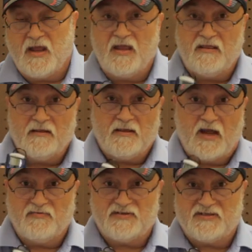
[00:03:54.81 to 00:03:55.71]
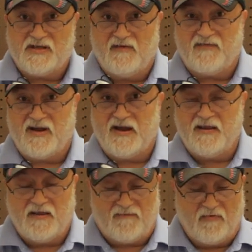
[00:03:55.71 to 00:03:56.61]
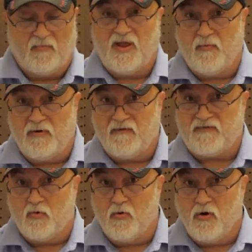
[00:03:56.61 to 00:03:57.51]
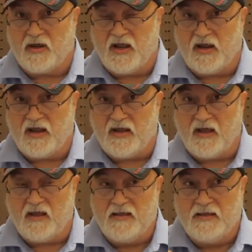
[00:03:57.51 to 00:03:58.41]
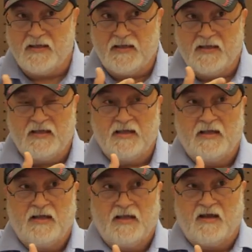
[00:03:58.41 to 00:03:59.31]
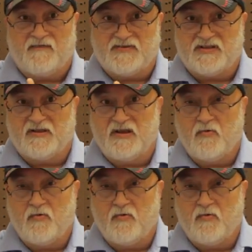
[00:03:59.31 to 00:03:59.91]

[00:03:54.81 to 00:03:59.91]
And hydrogen sulfide, if you're a plumber, if you work at a facility